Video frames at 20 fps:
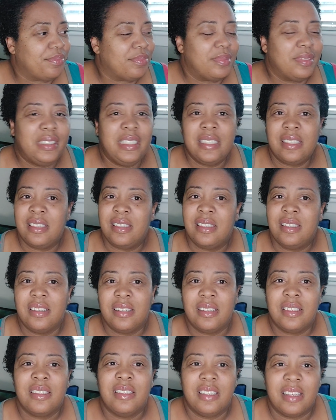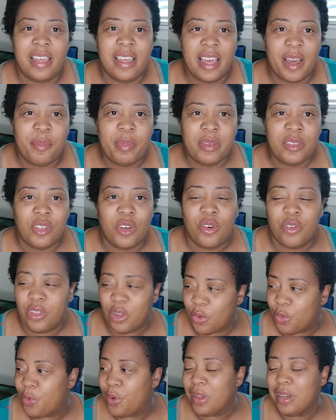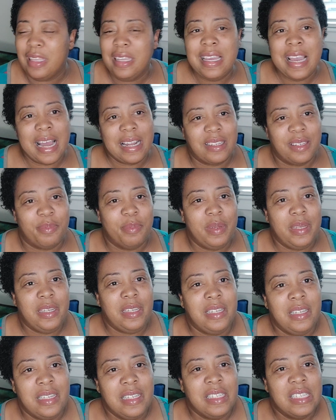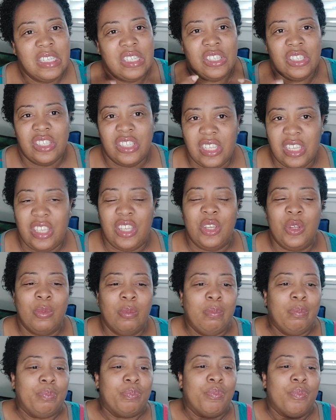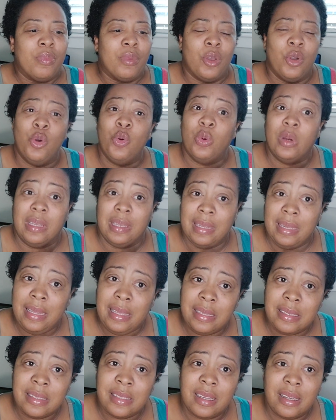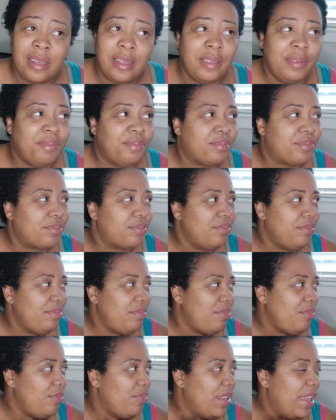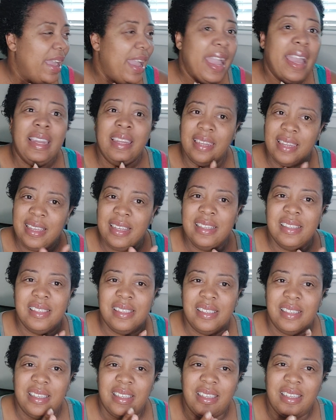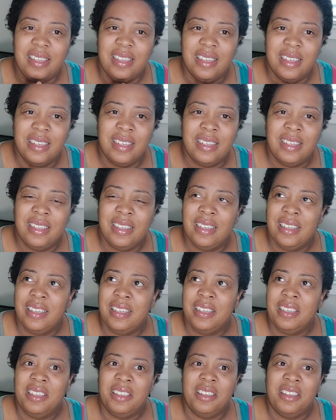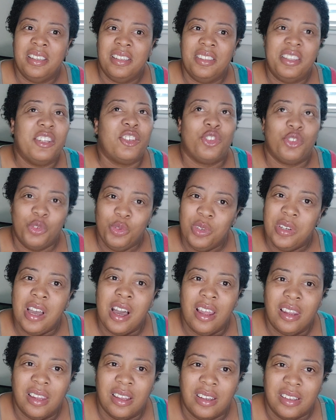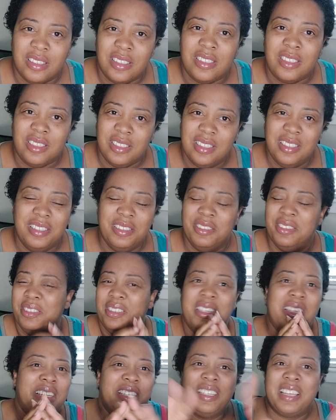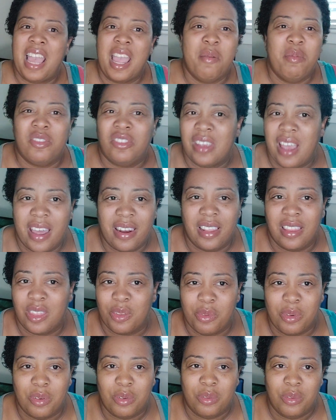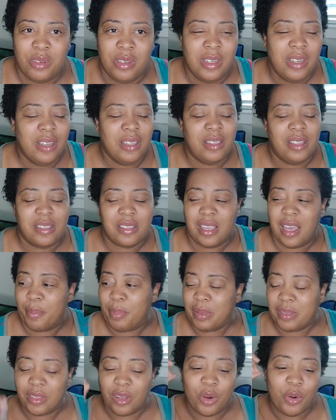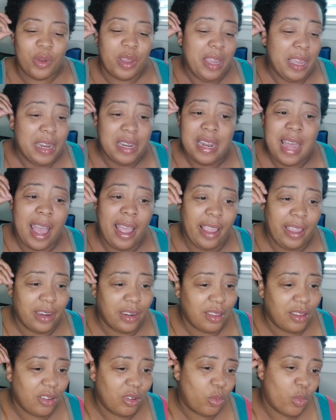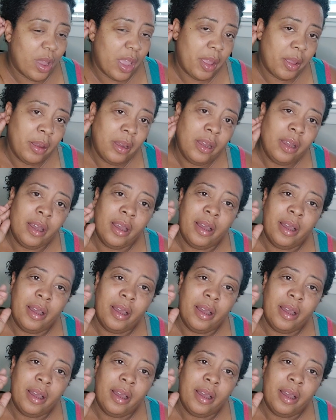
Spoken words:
this is the episode that really got me to see who Alyssa and Lindsay, their true colors, came shining through this episode, and not in a good way.